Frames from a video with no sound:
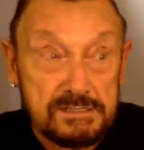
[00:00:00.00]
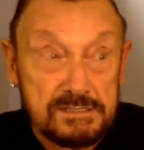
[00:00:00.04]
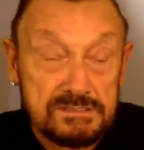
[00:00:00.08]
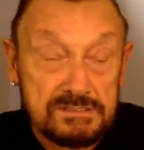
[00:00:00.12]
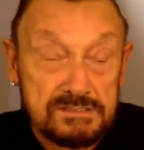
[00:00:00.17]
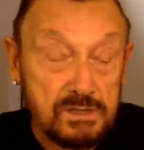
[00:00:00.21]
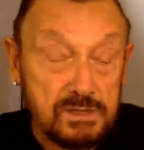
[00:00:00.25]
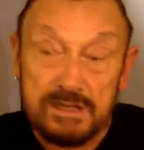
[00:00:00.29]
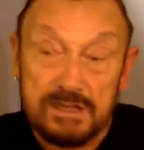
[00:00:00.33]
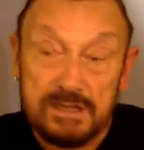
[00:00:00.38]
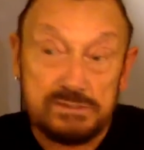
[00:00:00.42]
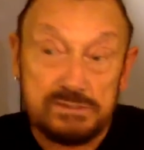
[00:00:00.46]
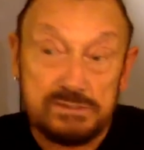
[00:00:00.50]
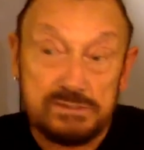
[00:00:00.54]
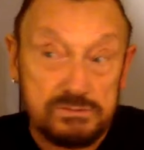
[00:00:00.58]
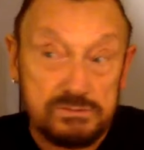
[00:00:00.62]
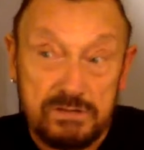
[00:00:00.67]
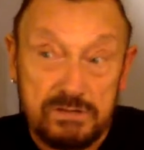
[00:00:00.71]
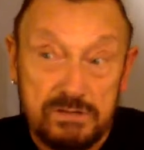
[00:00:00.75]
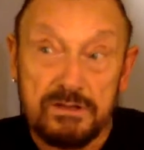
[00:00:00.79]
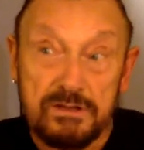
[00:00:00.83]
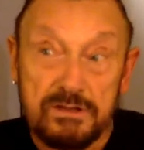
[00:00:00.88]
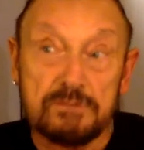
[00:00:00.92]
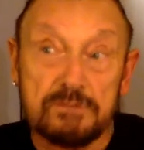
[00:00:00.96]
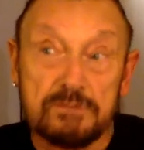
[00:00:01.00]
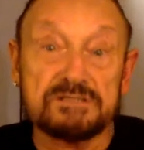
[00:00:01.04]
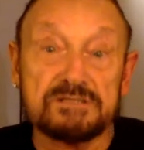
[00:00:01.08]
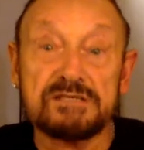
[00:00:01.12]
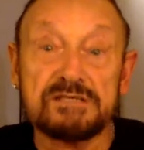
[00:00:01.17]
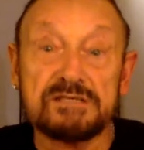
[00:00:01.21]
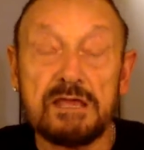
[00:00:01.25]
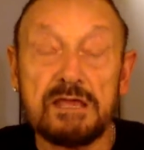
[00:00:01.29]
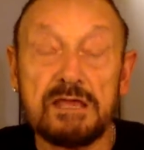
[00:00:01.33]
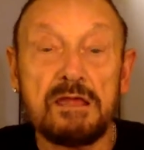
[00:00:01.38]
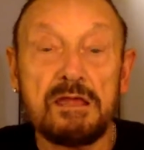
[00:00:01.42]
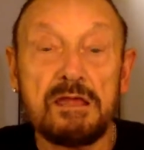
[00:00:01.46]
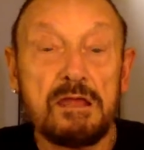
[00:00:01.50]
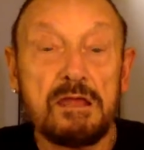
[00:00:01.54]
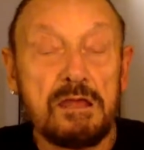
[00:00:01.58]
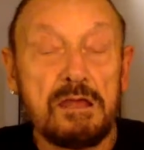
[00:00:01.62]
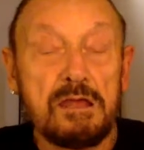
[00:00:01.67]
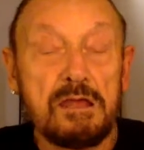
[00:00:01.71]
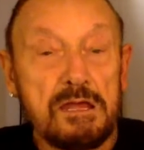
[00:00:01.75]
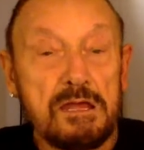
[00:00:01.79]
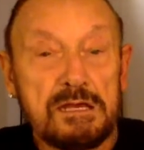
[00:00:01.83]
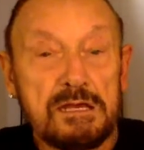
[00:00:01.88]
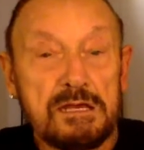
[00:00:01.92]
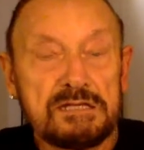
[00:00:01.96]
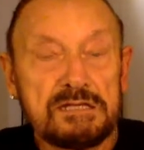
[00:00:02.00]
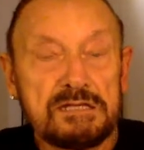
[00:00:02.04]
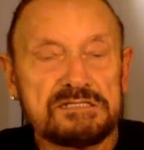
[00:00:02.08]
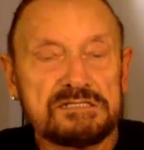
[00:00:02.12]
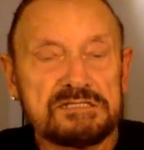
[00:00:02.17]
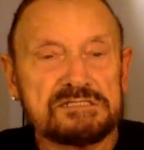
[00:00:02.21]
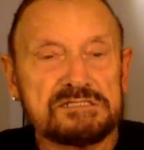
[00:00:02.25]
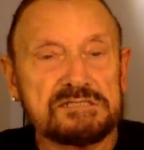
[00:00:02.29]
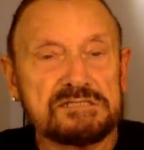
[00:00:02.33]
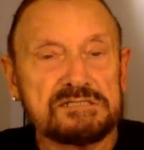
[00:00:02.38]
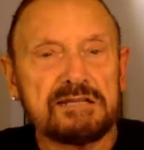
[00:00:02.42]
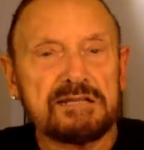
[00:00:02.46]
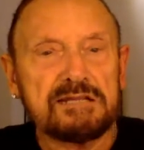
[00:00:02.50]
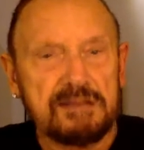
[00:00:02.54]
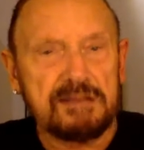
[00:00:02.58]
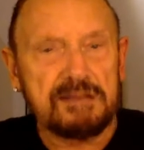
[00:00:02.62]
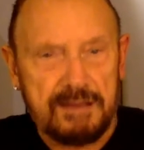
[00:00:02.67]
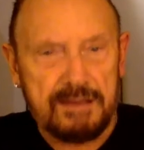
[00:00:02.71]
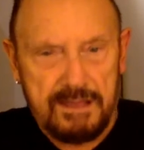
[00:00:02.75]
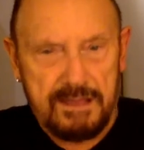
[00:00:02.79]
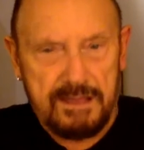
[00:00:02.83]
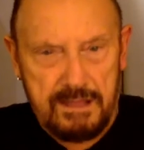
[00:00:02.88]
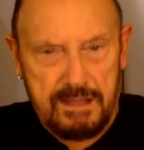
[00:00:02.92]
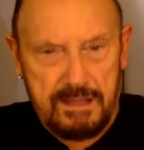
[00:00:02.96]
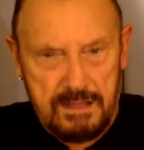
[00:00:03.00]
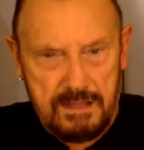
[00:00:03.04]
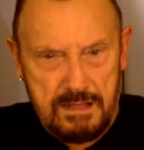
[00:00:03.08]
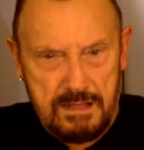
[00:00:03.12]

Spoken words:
So I took no notice. Suddenly,